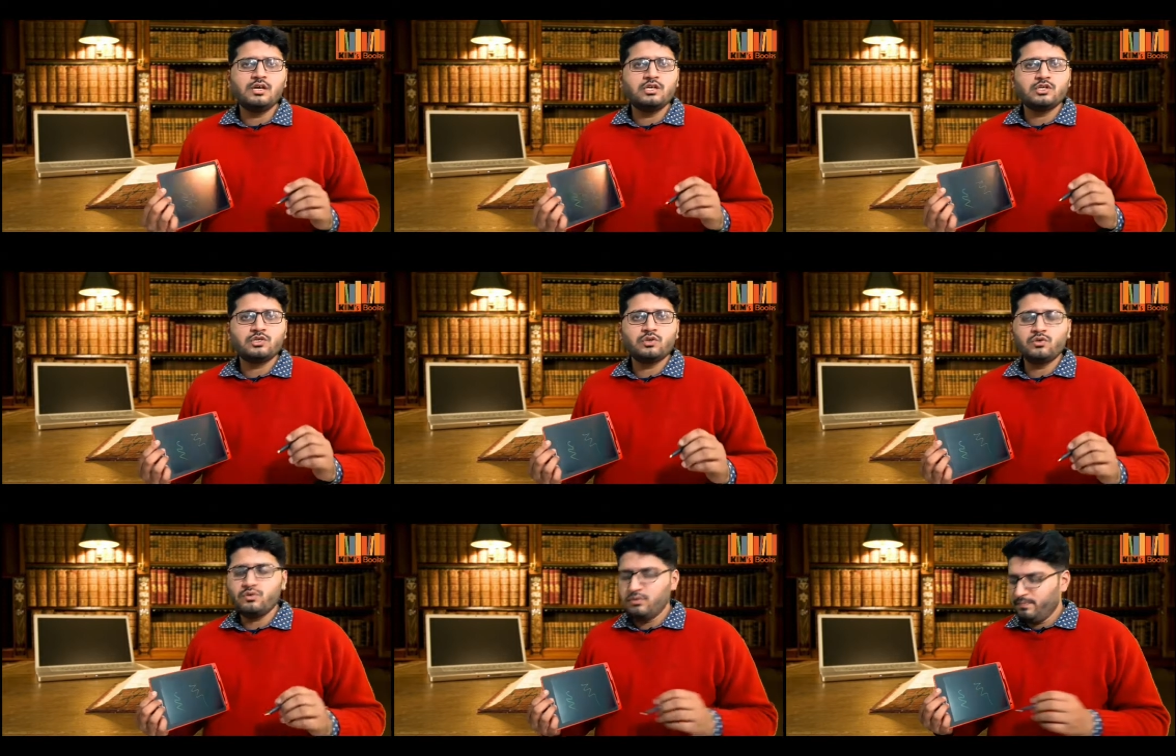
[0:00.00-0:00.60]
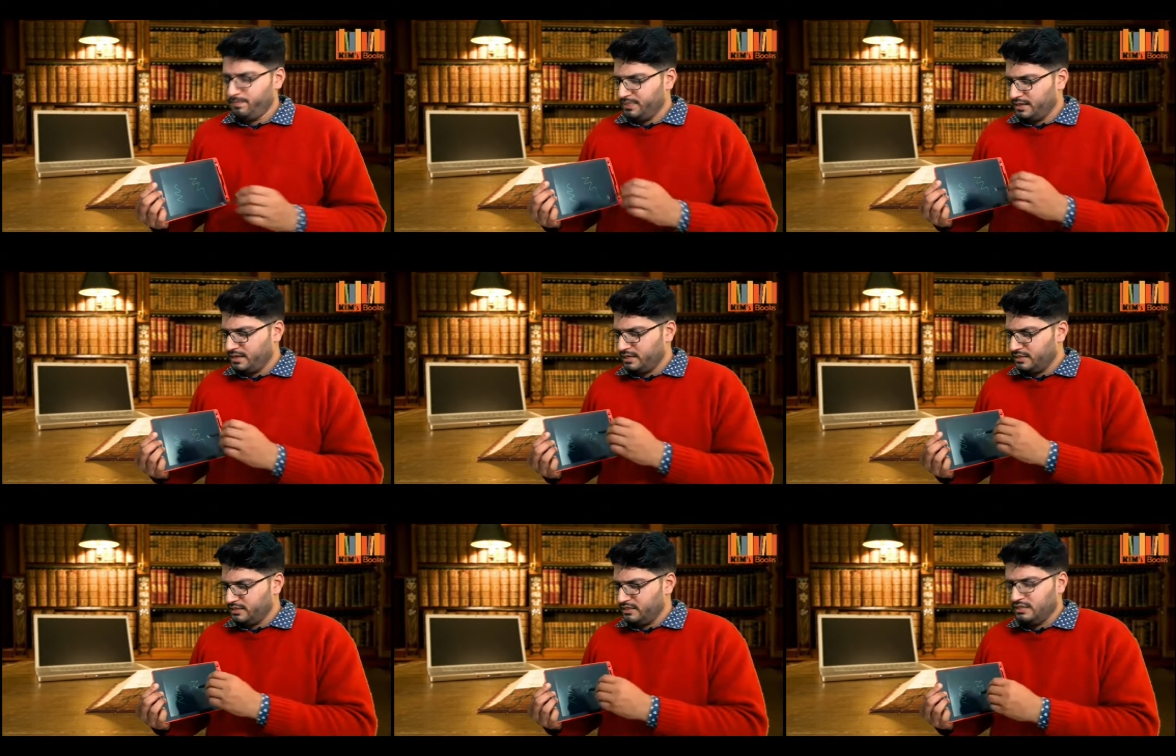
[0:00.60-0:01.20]
So
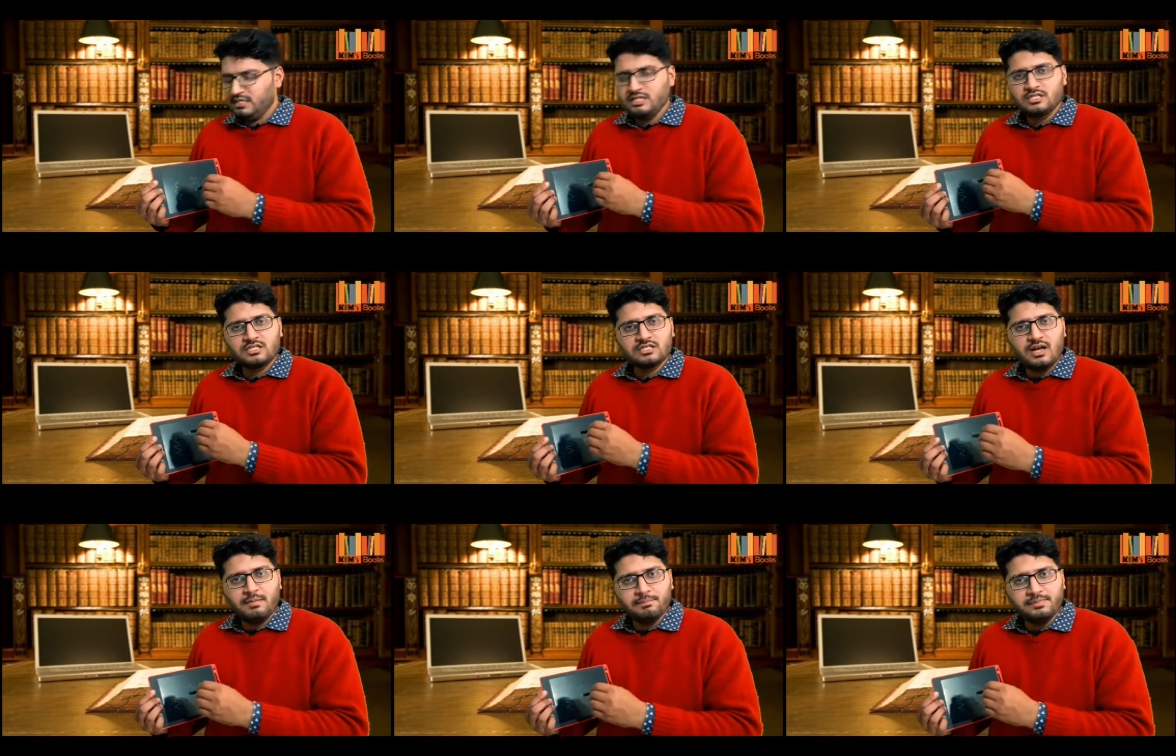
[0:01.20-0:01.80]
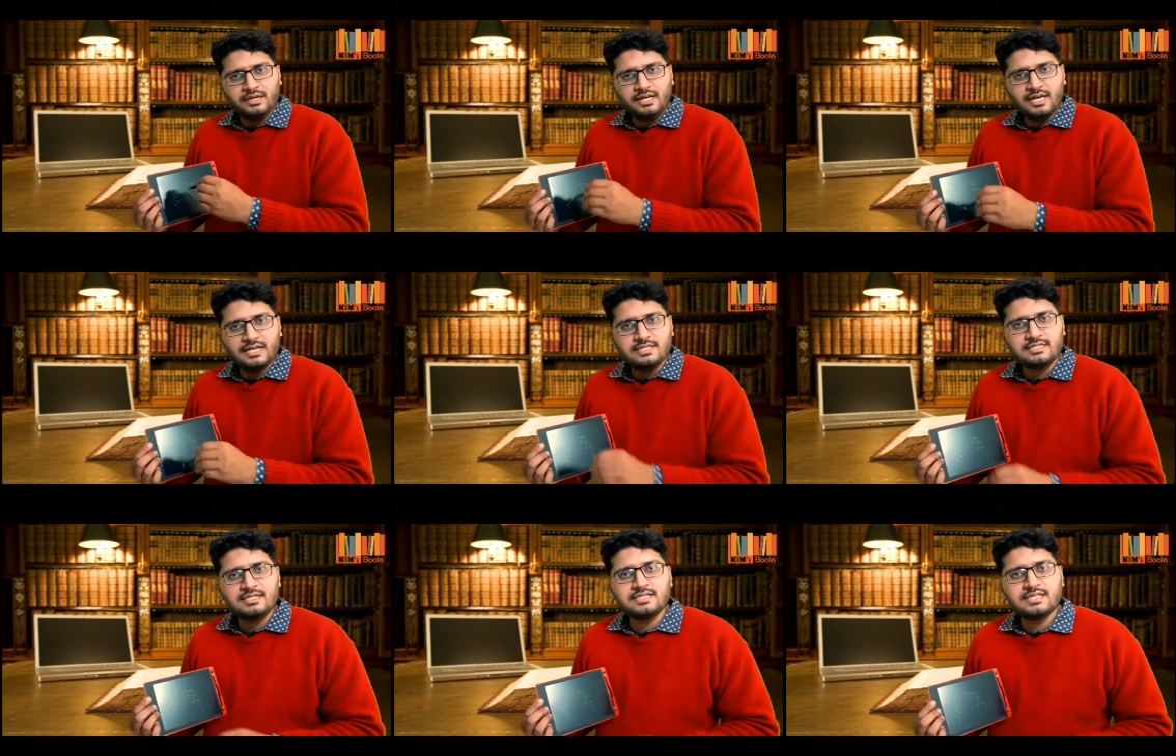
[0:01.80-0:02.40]
this company
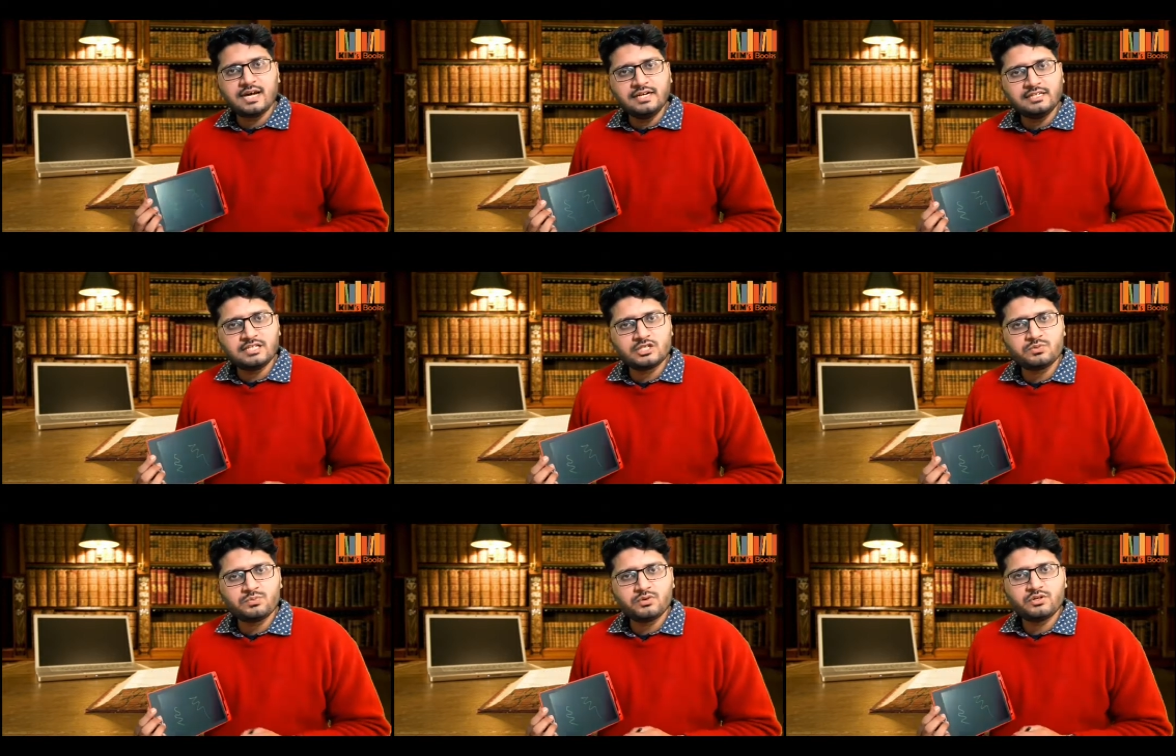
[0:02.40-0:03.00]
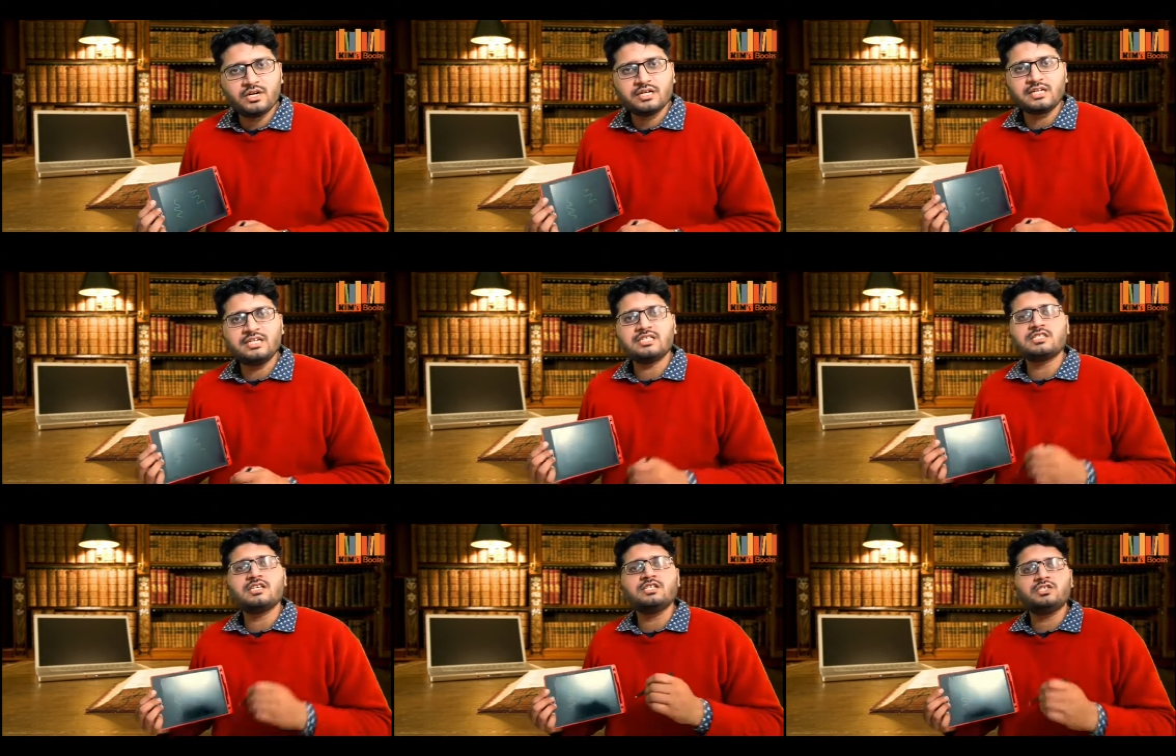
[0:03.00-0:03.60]
has designed this product
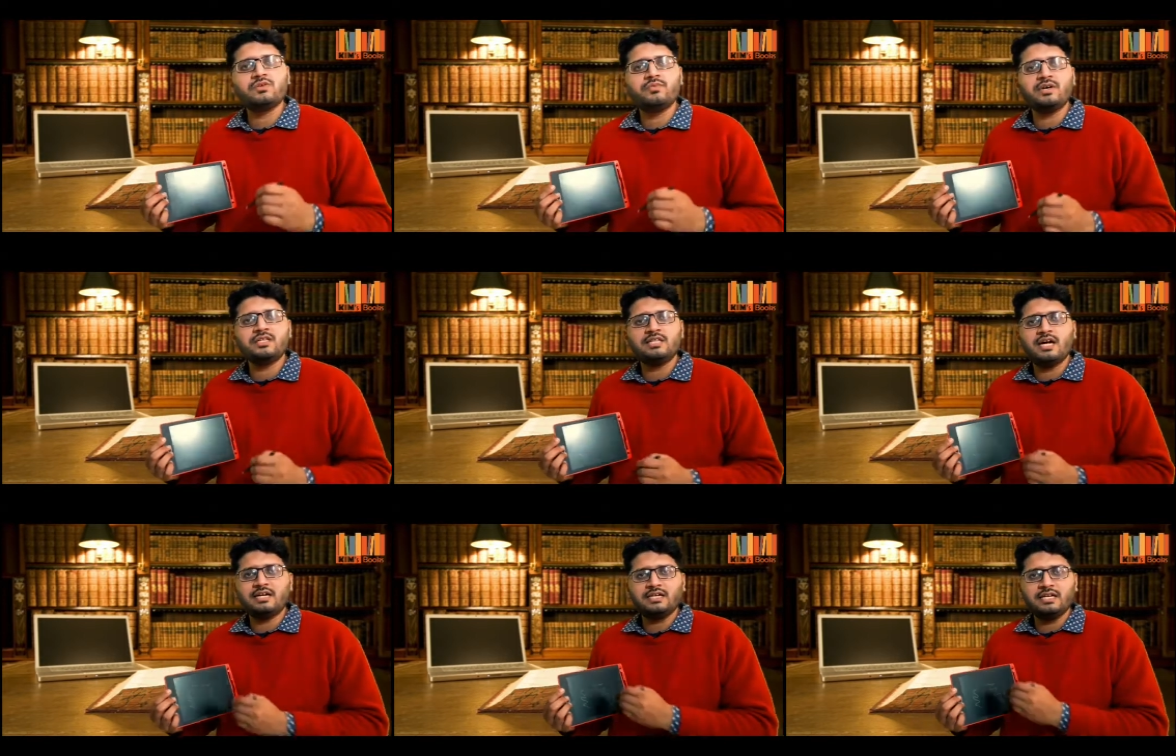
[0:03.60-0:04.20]
in such a way that